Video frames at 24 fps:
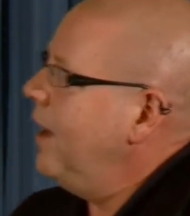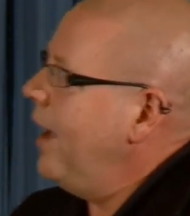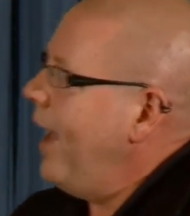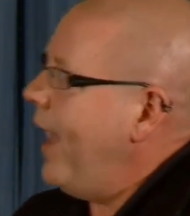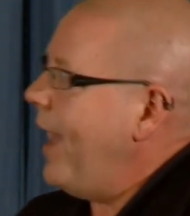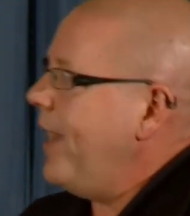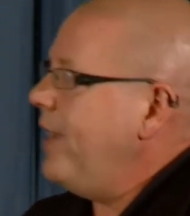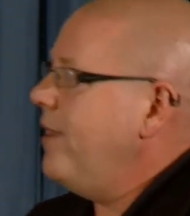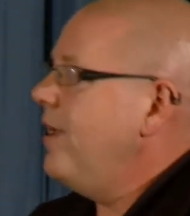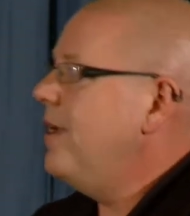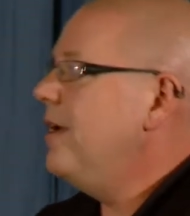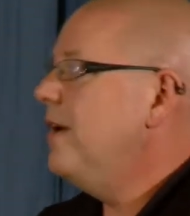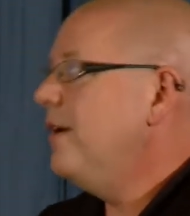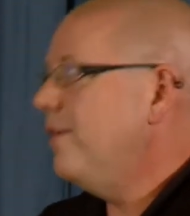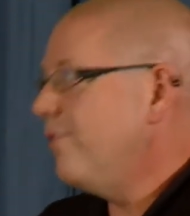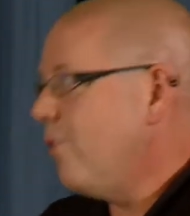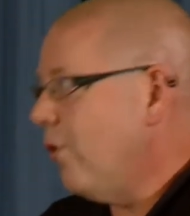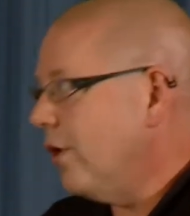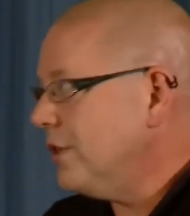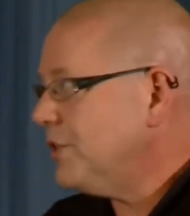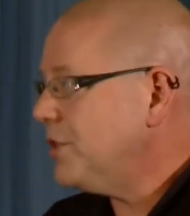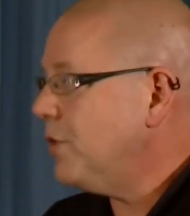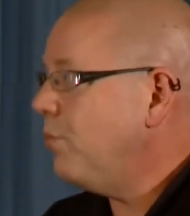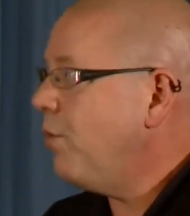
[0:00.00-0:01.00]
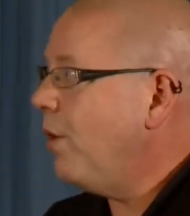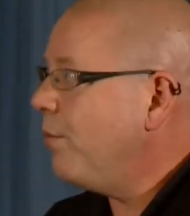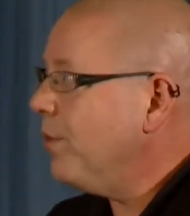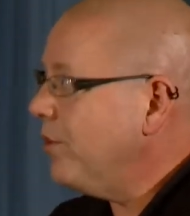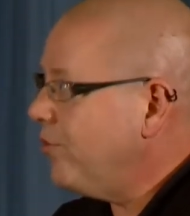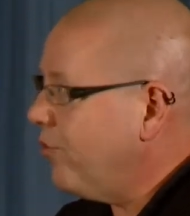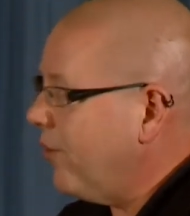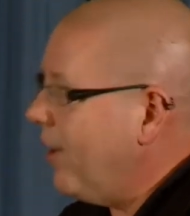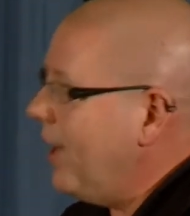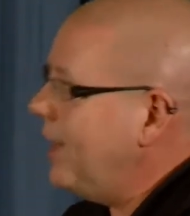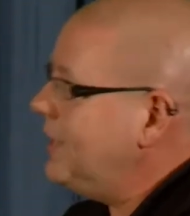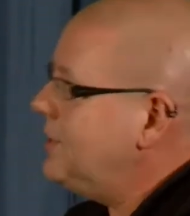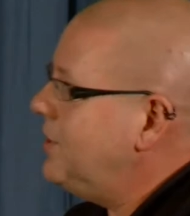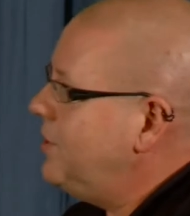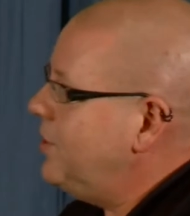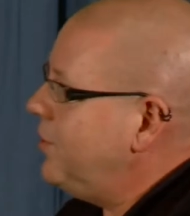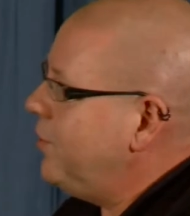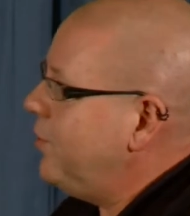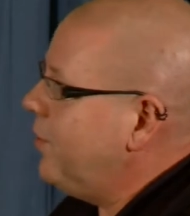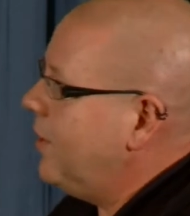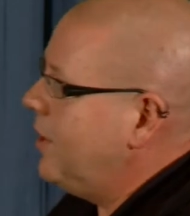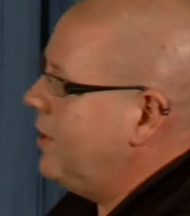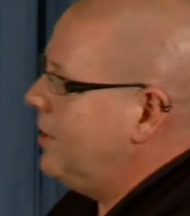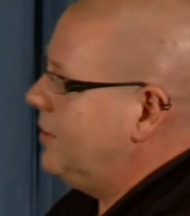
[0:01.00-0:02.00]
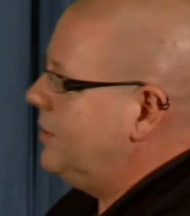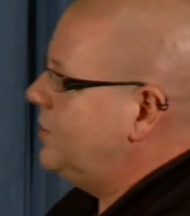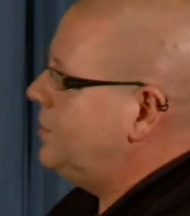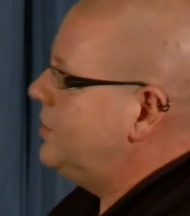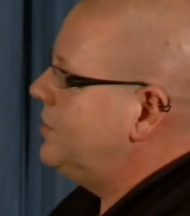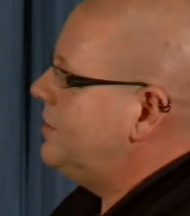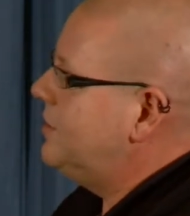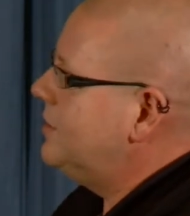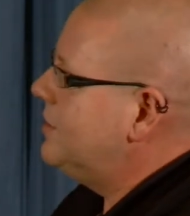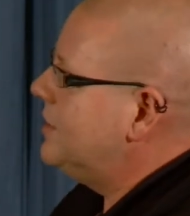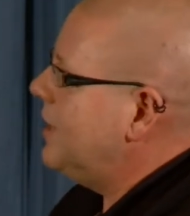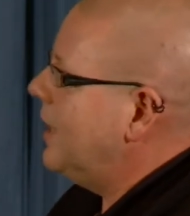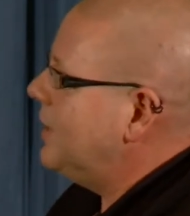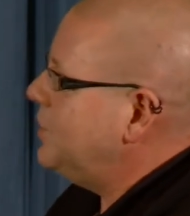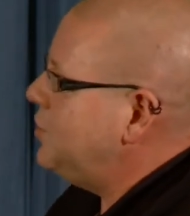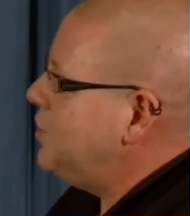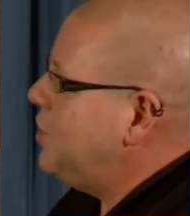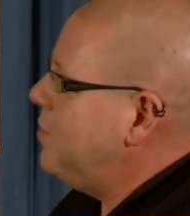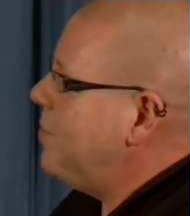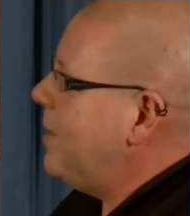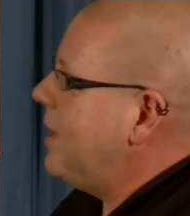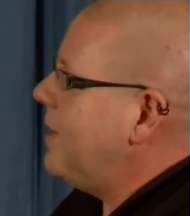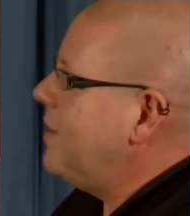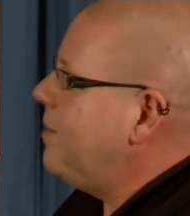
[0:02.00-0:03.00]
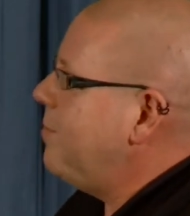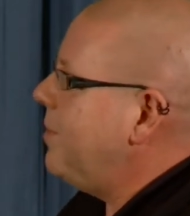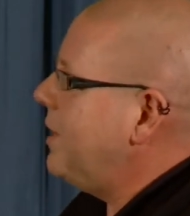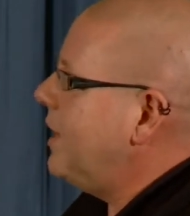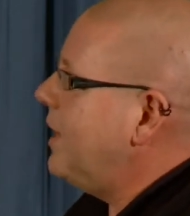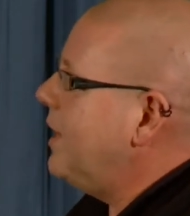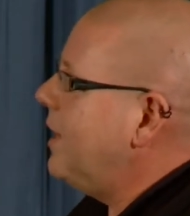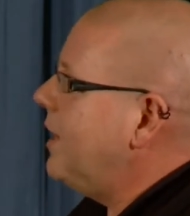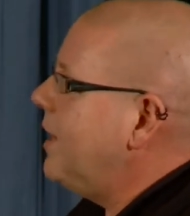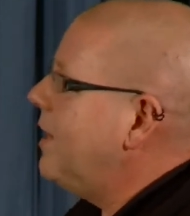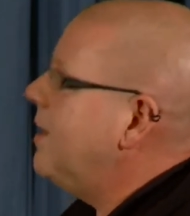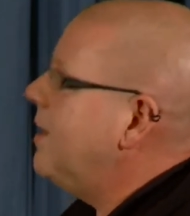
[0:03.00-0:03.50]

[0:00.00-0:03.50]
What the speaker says: And of course, what we're trying to do, this slide should have been at the beginning,